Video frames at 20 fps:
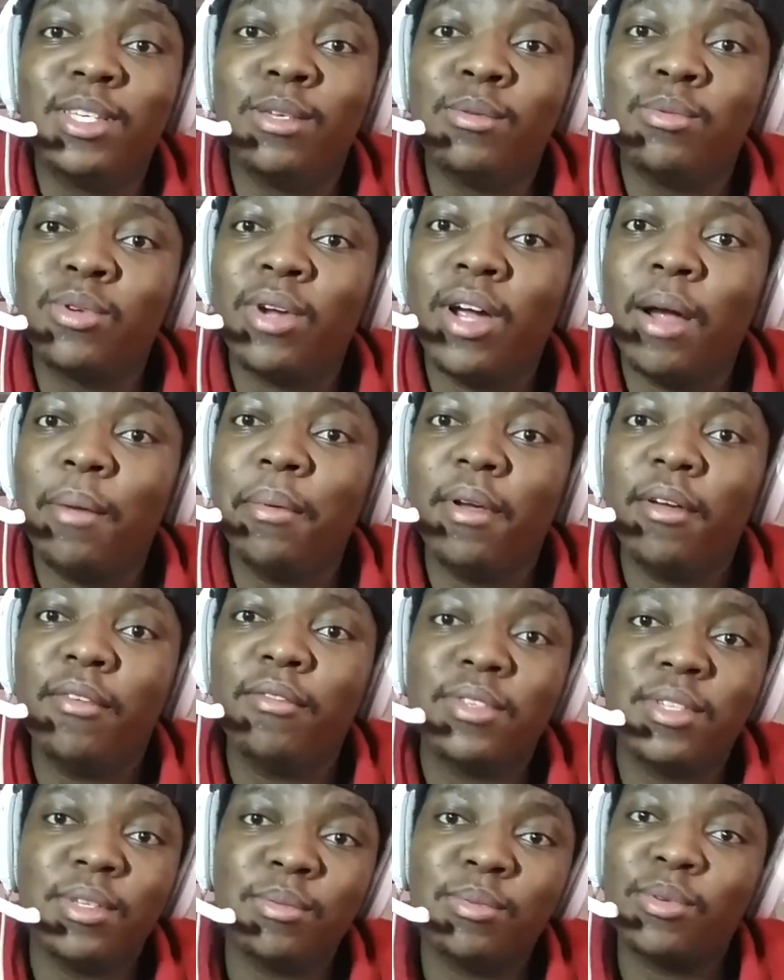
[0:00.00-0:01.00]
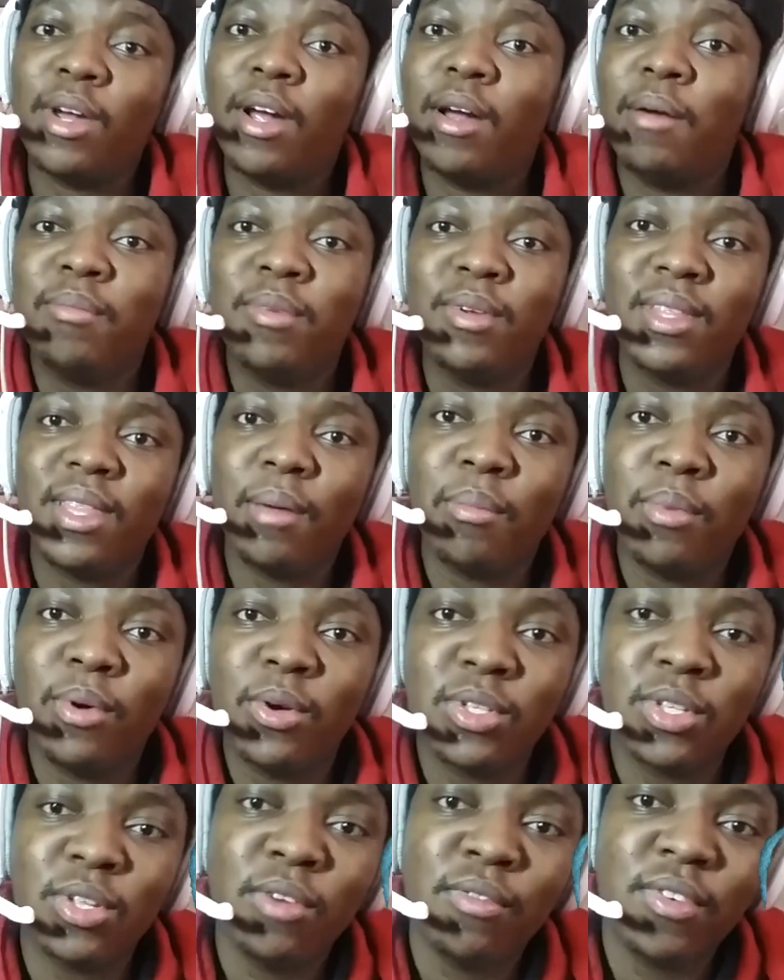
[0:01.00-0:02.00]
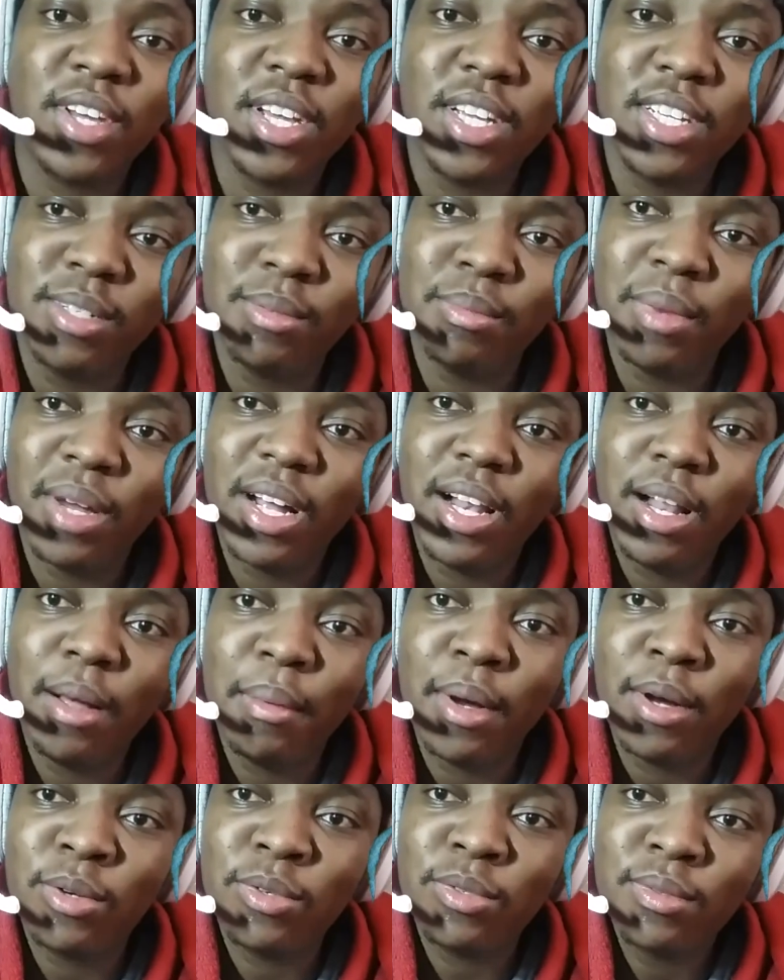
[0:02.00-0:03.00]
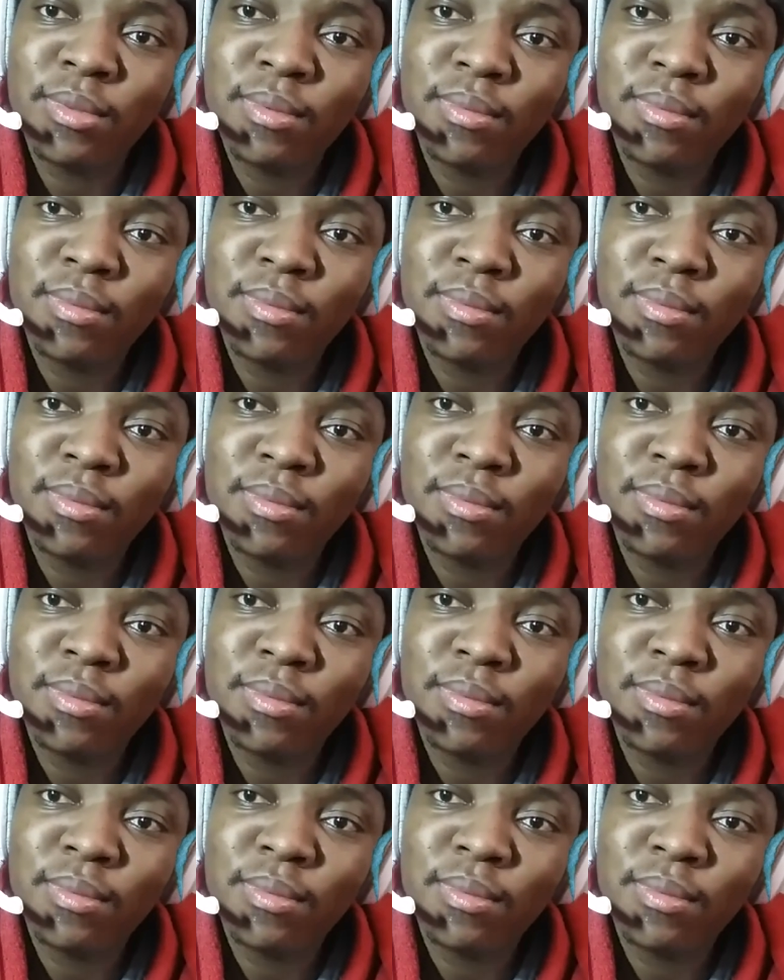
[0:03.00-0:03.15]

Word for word: subscribe, i haven't subscribed, hit that post notification bell. I'm out.